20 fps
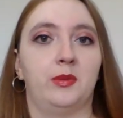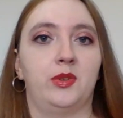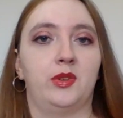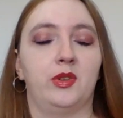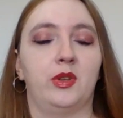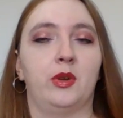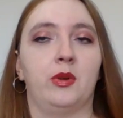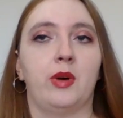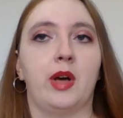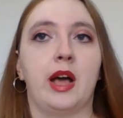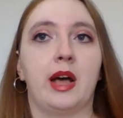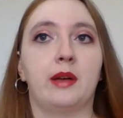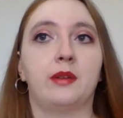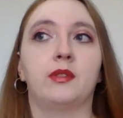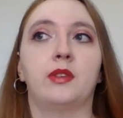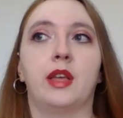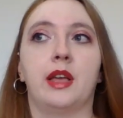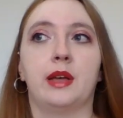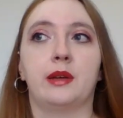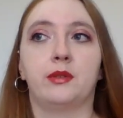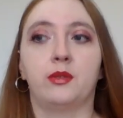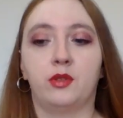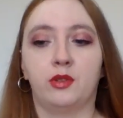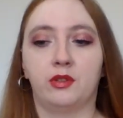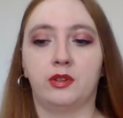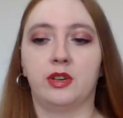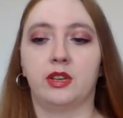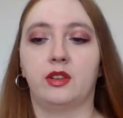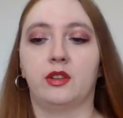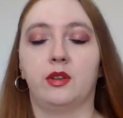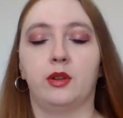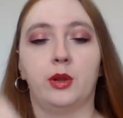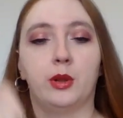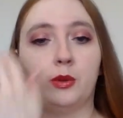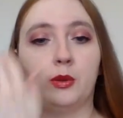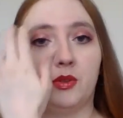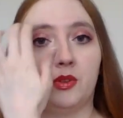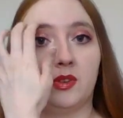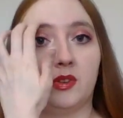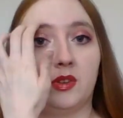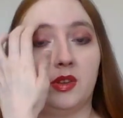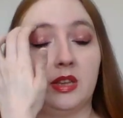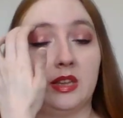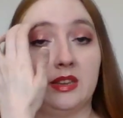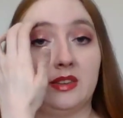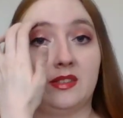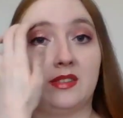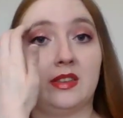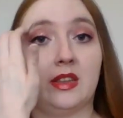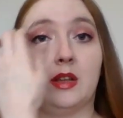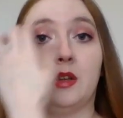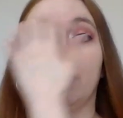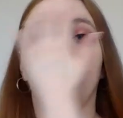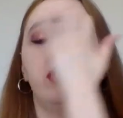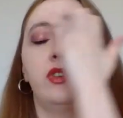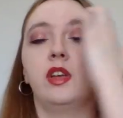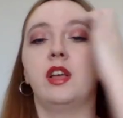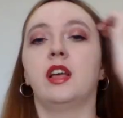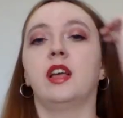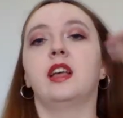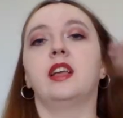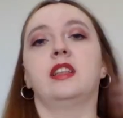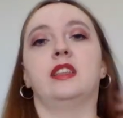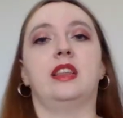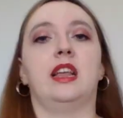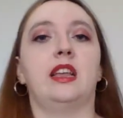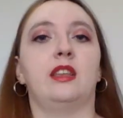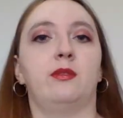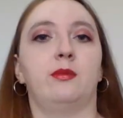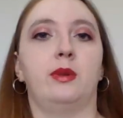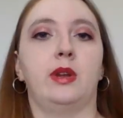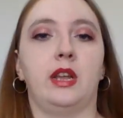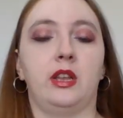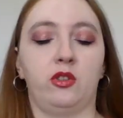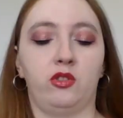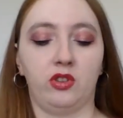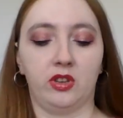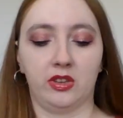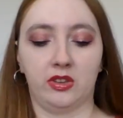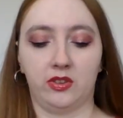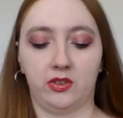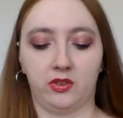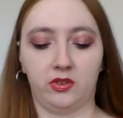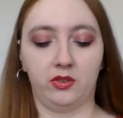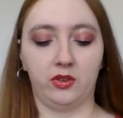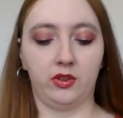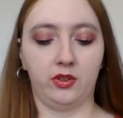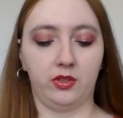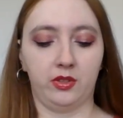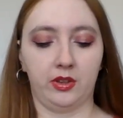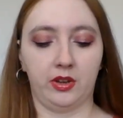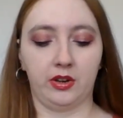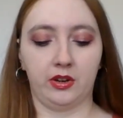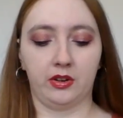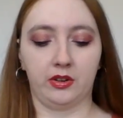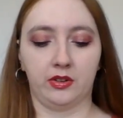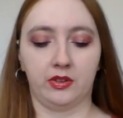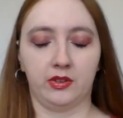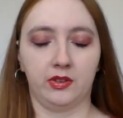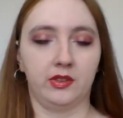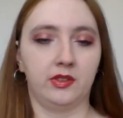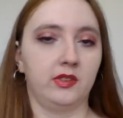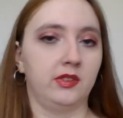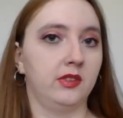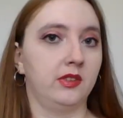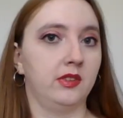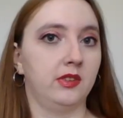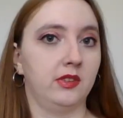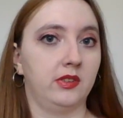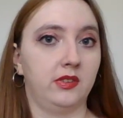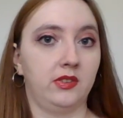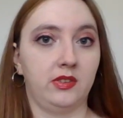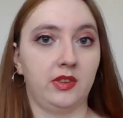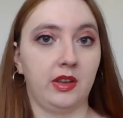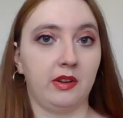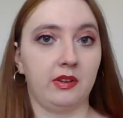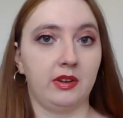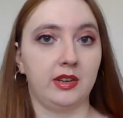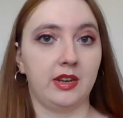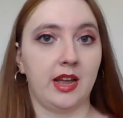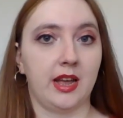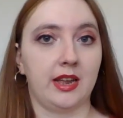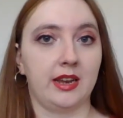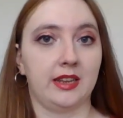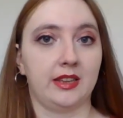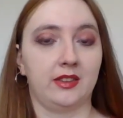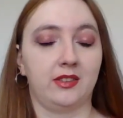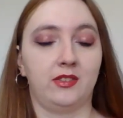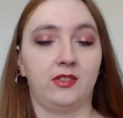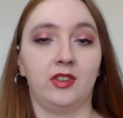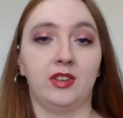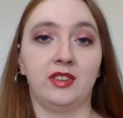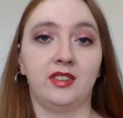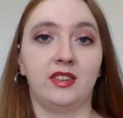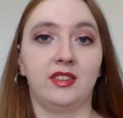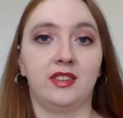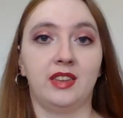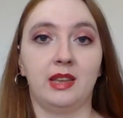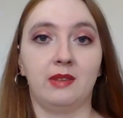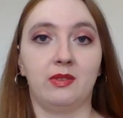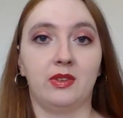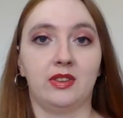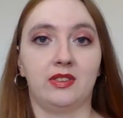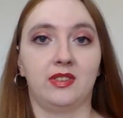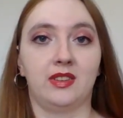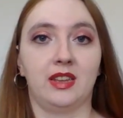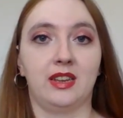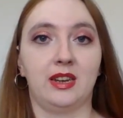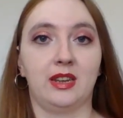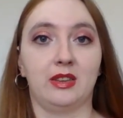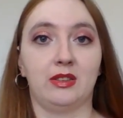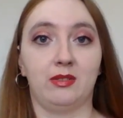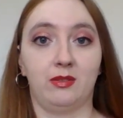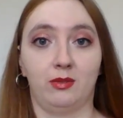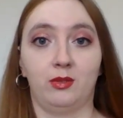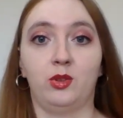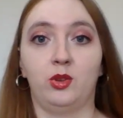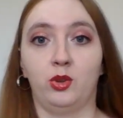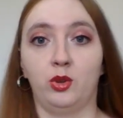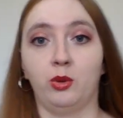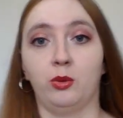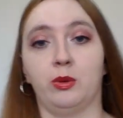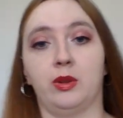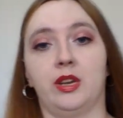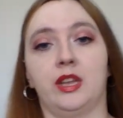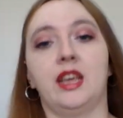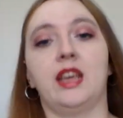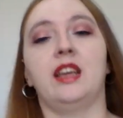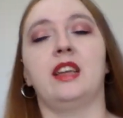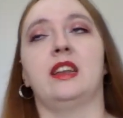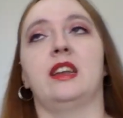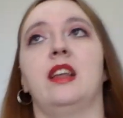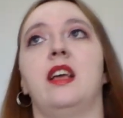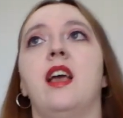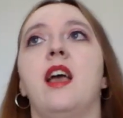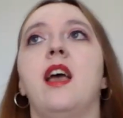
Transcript: So after it closed itself, that's when I just stood there staring at it just to see if it's gonna do it again.